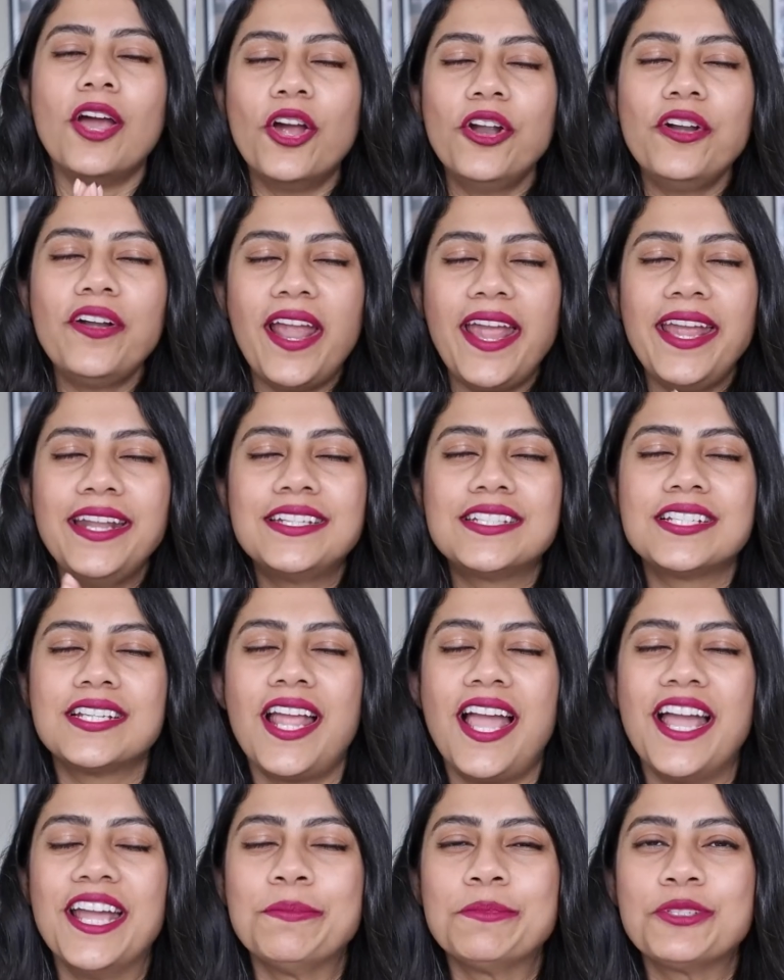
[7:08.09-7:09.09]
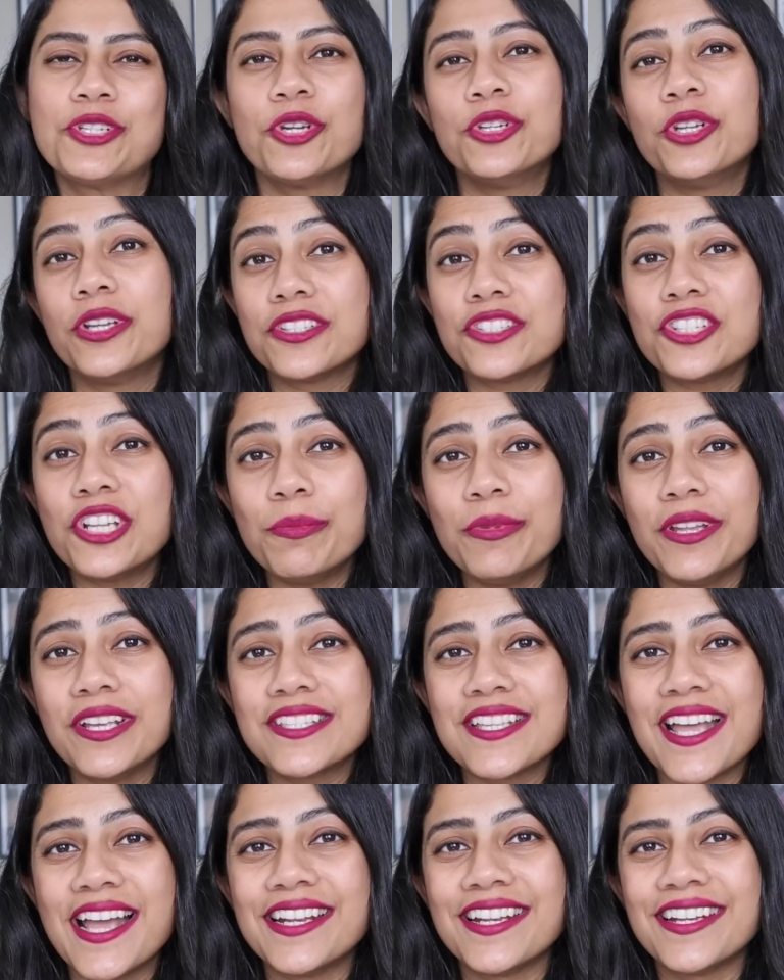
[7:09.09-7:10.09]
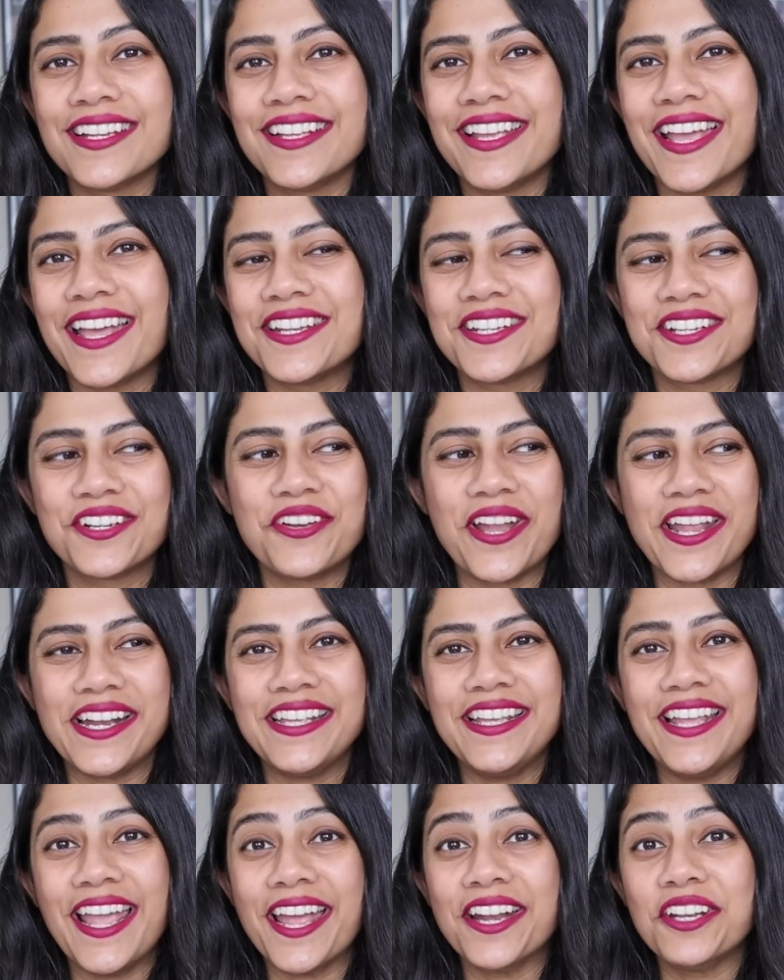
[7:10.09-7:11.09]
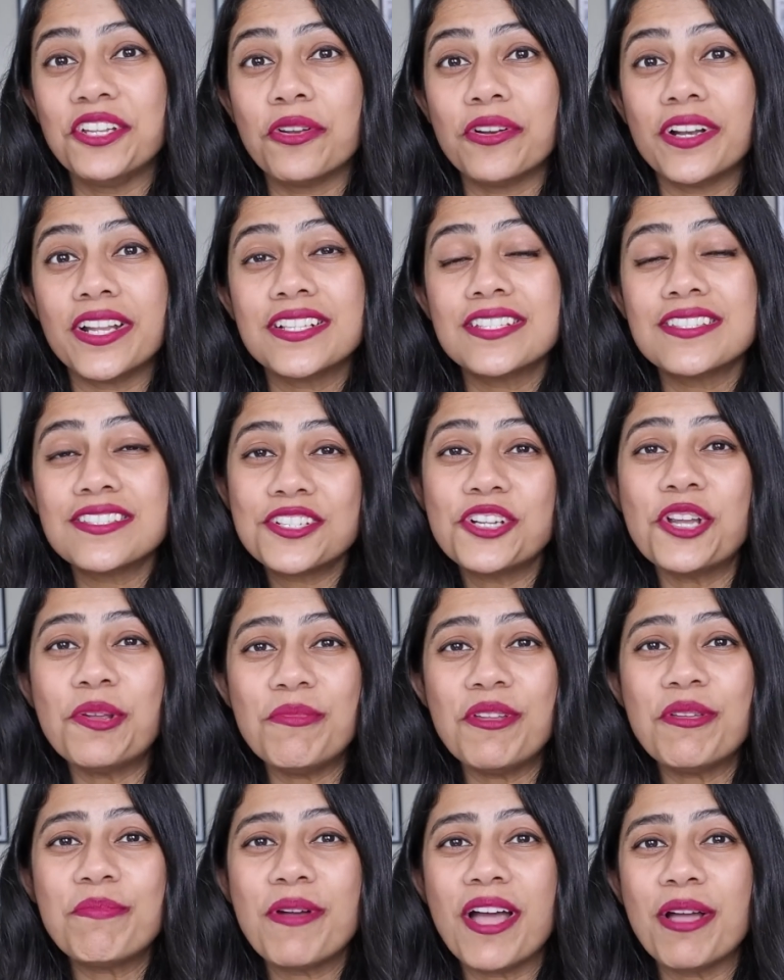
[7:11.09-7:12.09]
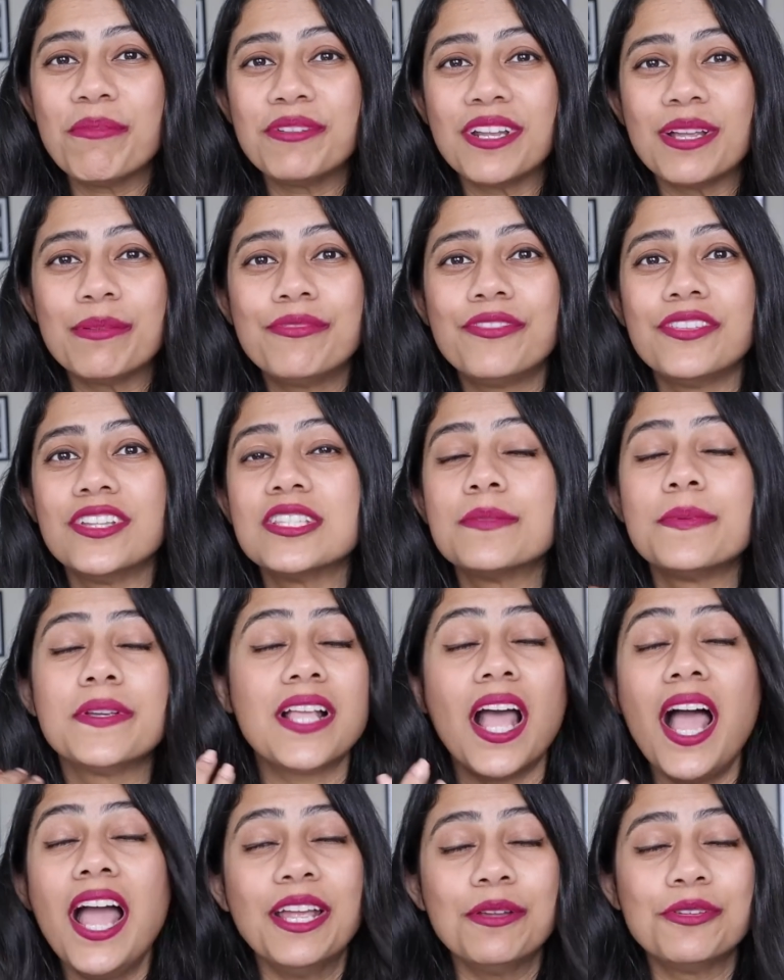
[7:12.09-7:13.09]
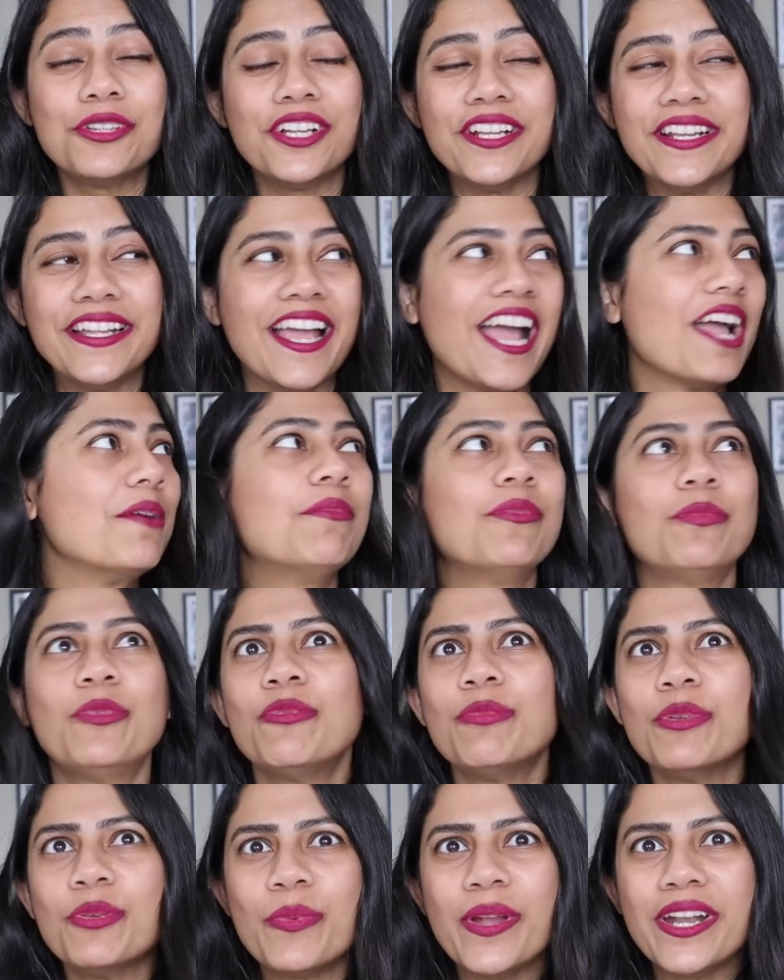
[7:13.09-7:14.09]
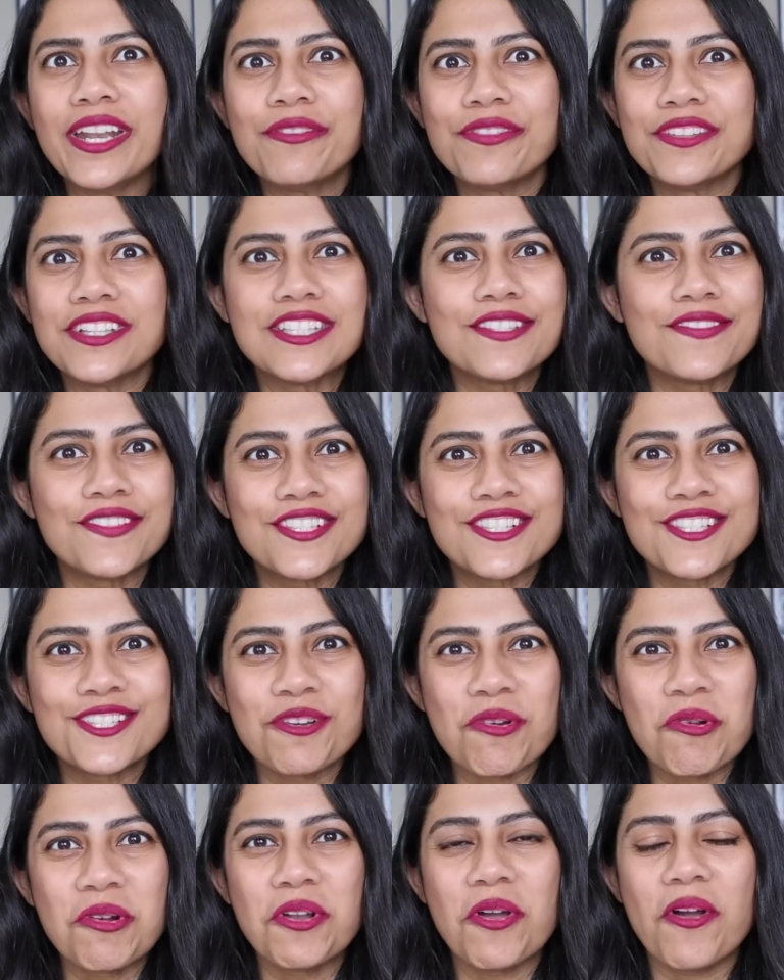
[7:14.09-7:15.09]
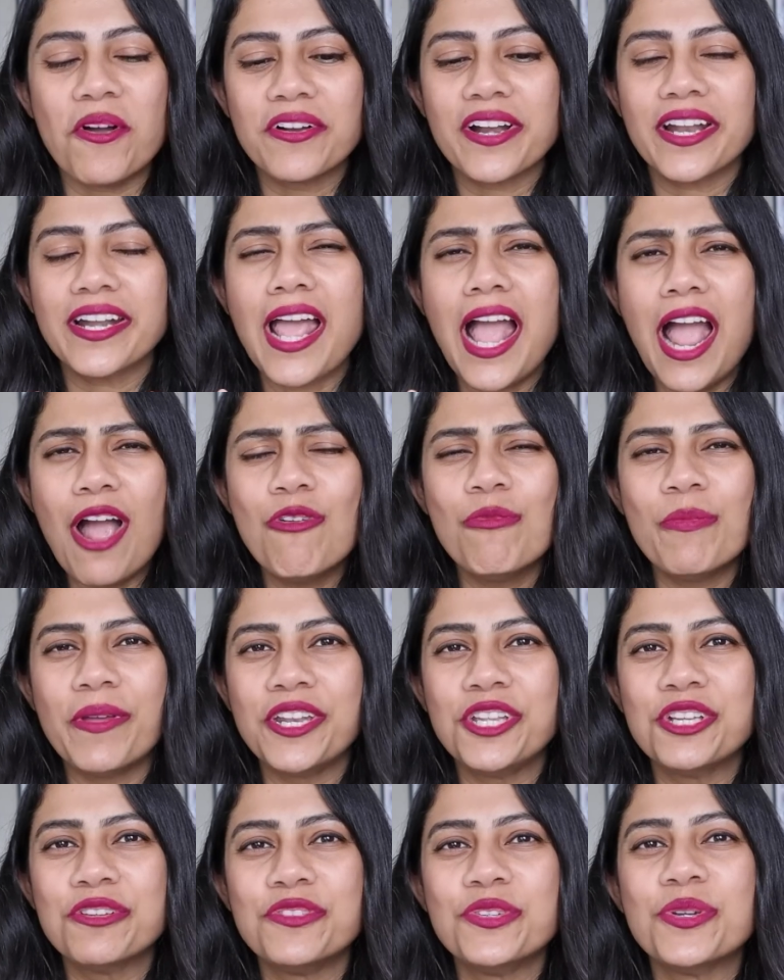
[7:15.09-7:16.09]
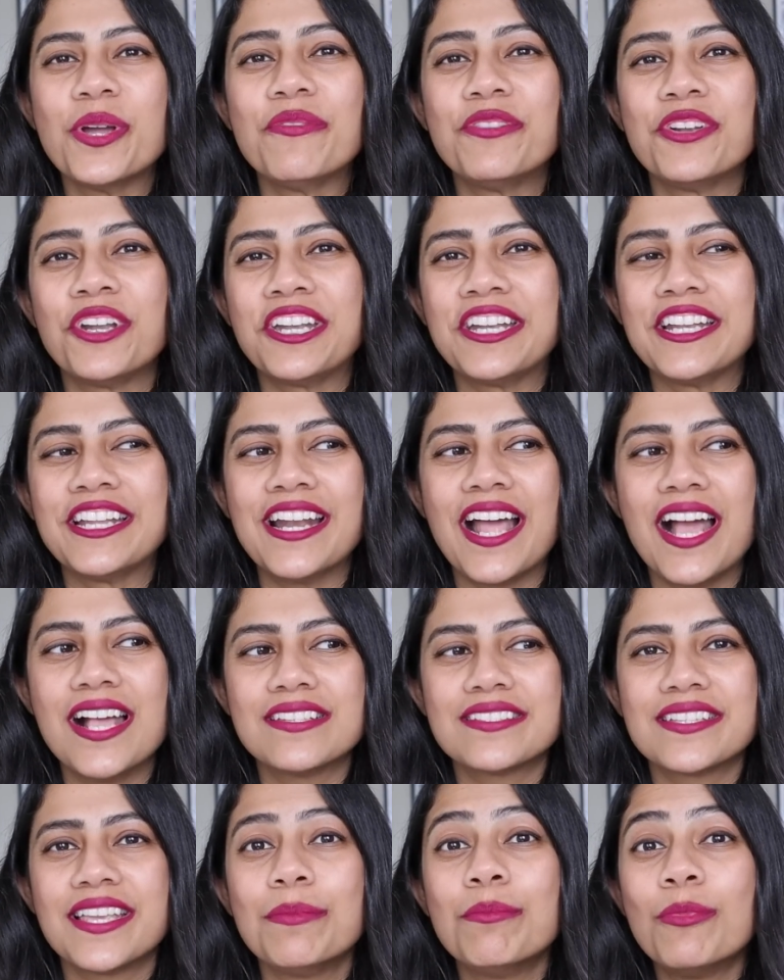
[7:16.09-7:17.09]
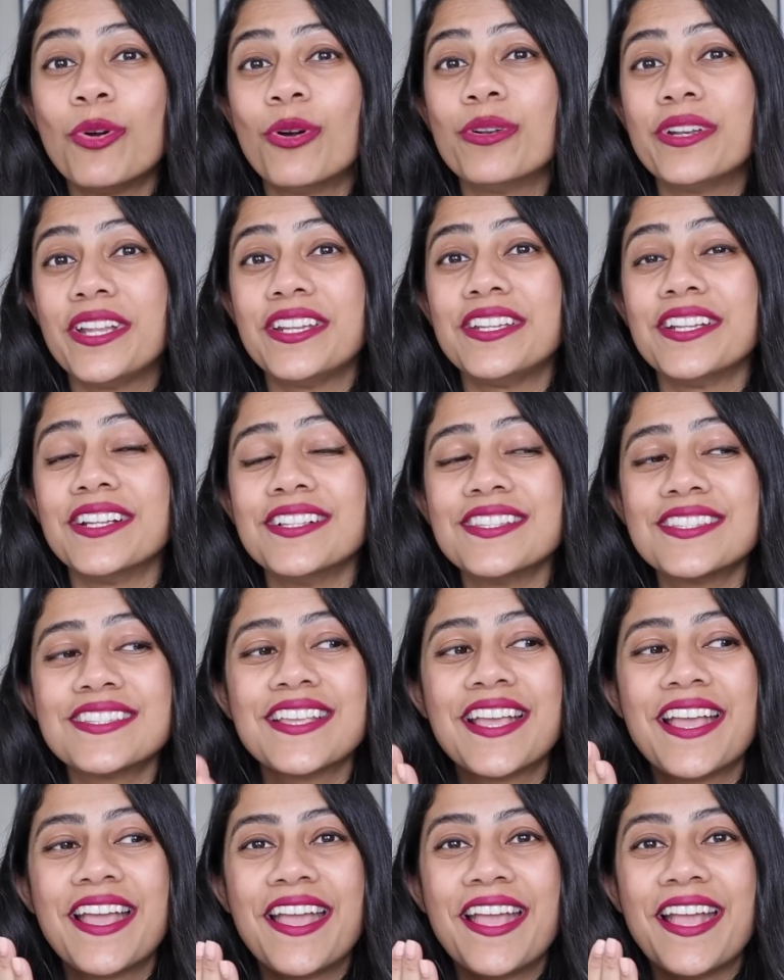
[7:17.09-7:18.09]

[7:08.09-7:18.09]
All right, I'm sure you're extremely excited to get ready and you're extremely pumped up for this, because I really am. We've been waiting for this for so long, right? How many of you have written in asking more details?